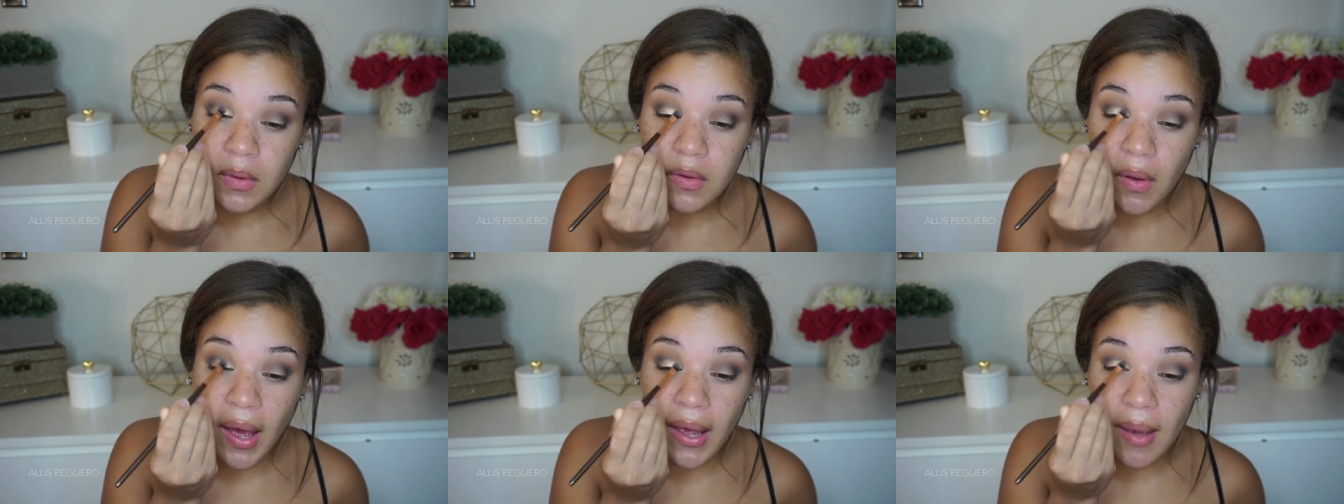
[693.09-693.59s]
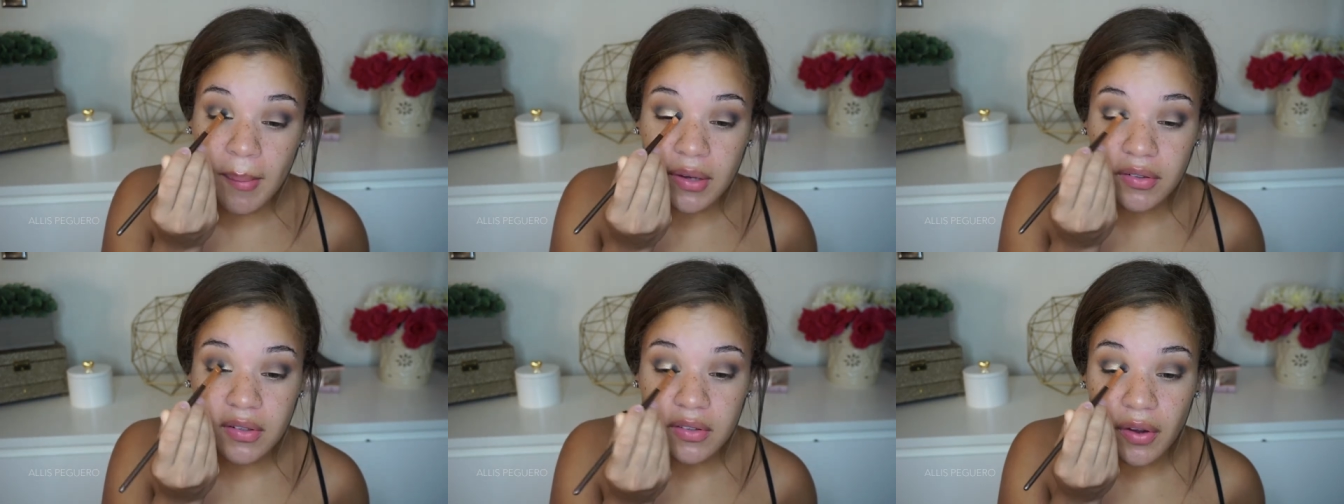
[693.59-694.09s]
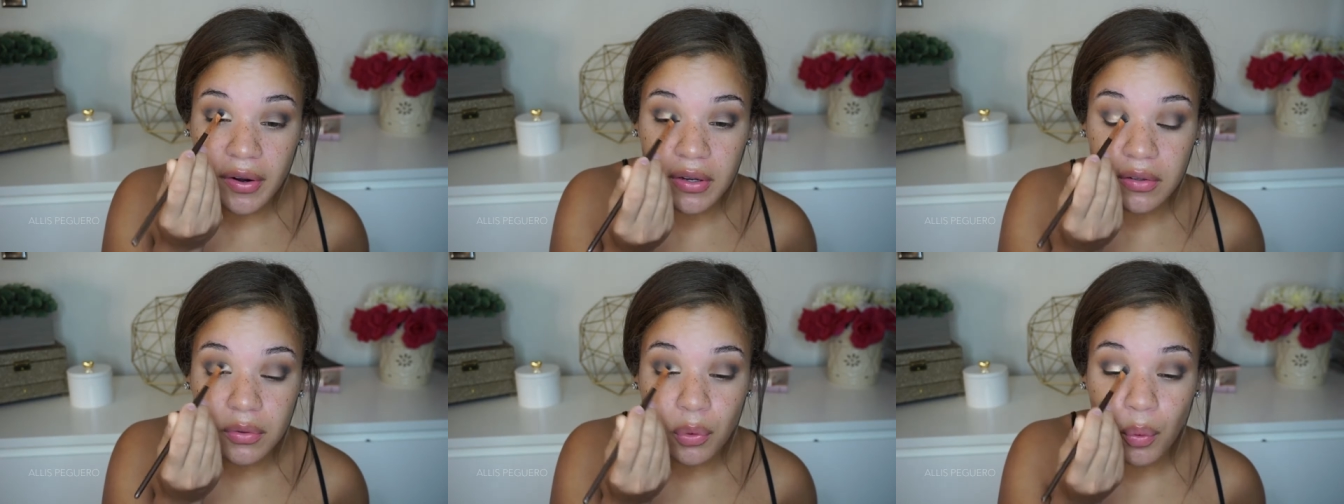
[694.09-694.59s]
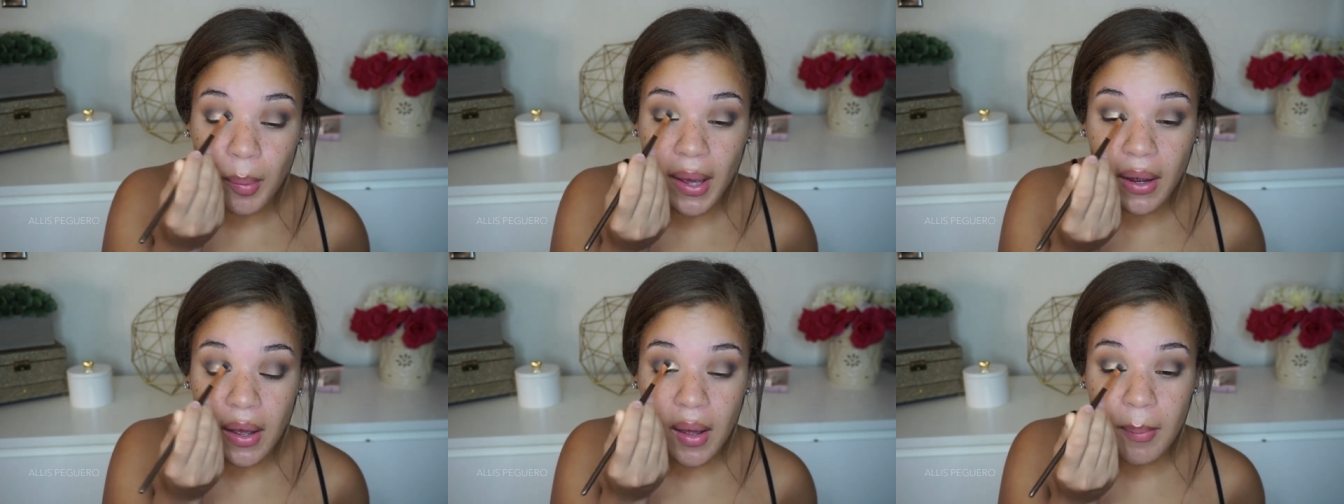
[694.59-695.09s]
So I am actually starting school
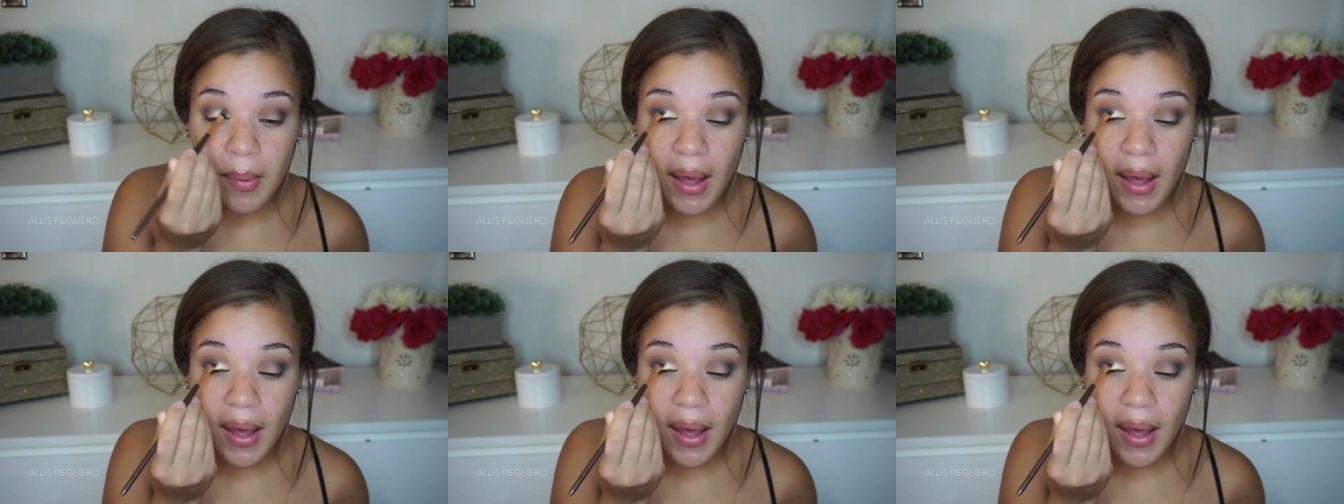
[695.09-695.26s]
back up.